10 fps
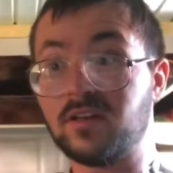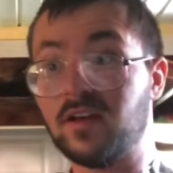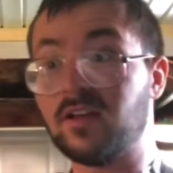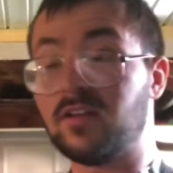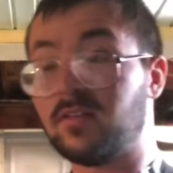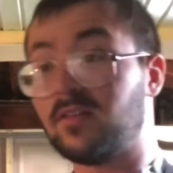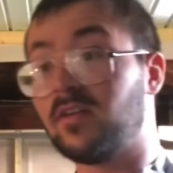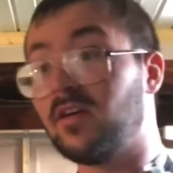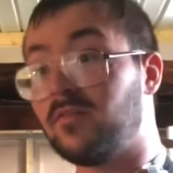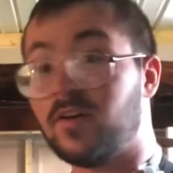yet
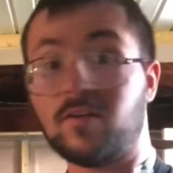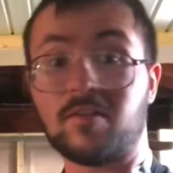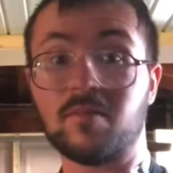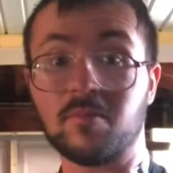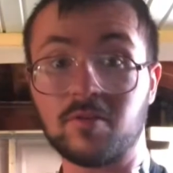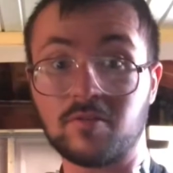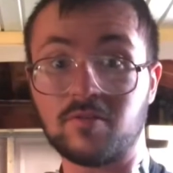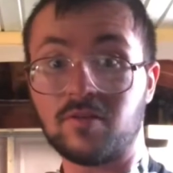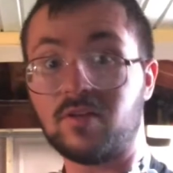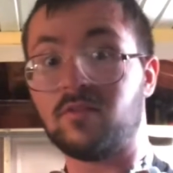it's very similar
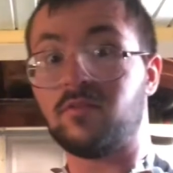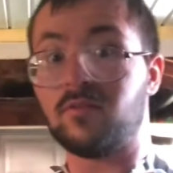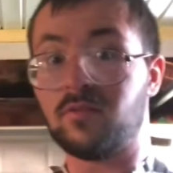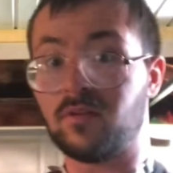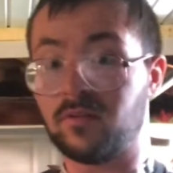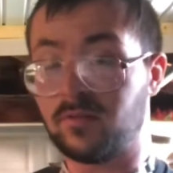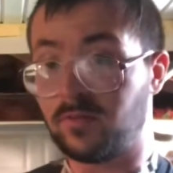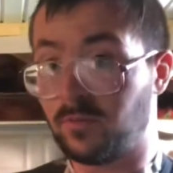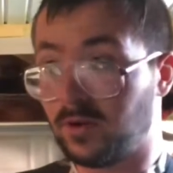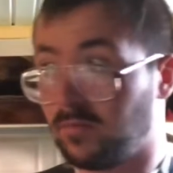to it, is what
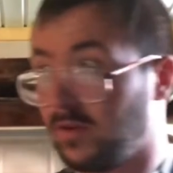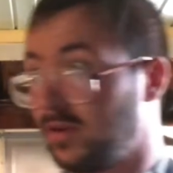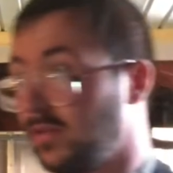I'm trying to